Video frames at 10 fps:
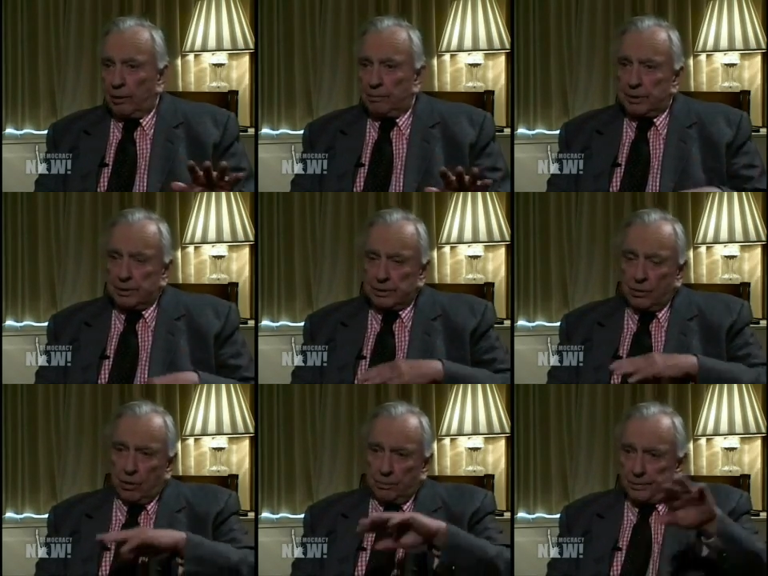That means
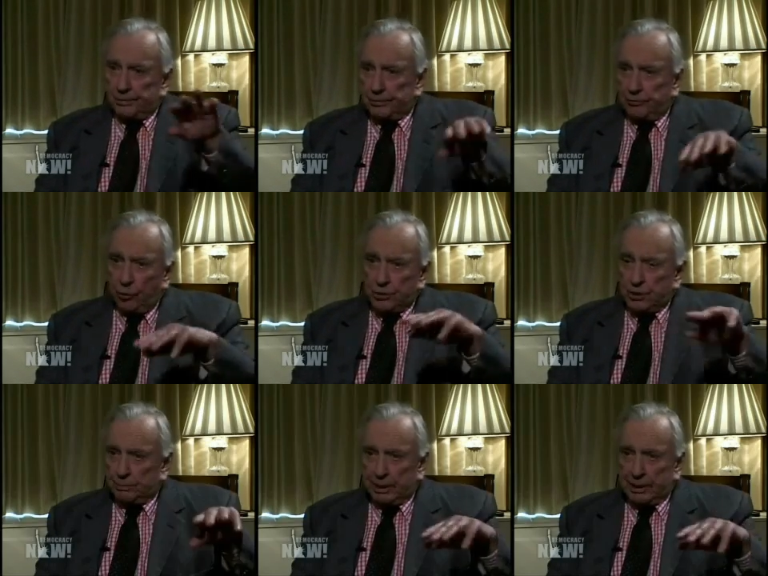go up and force
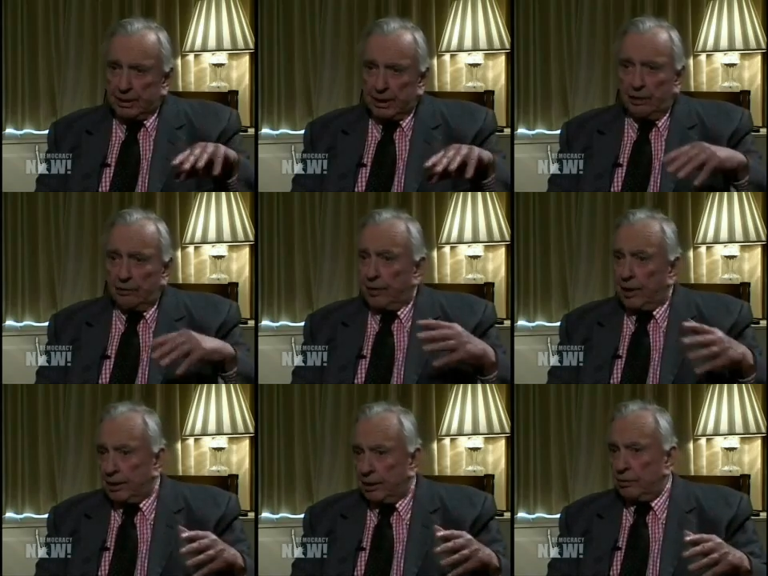the plane down,
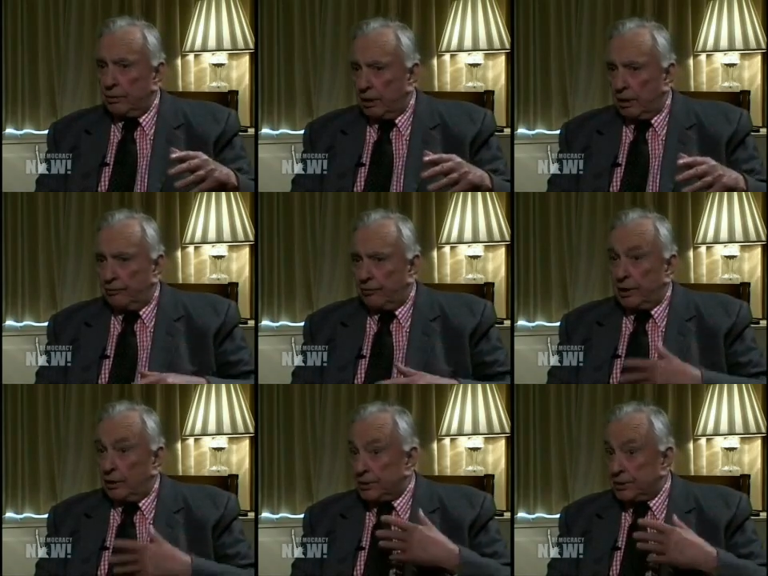find out who they are,
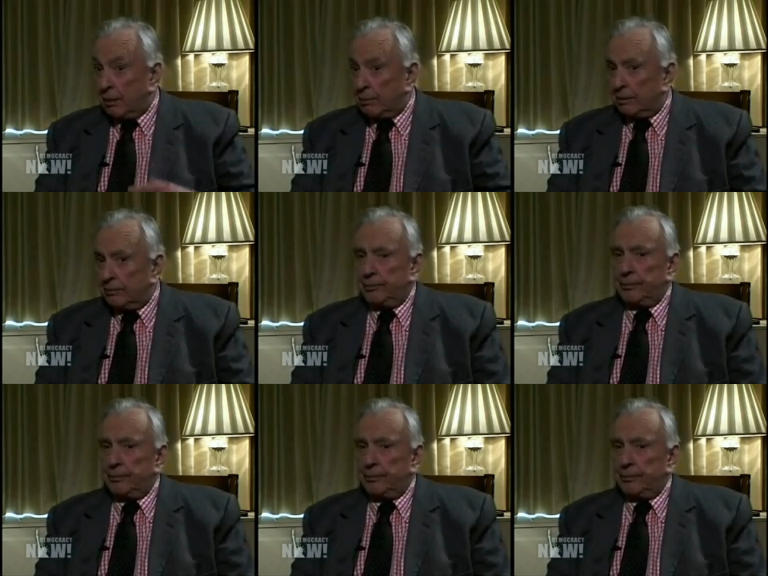find out what's happening.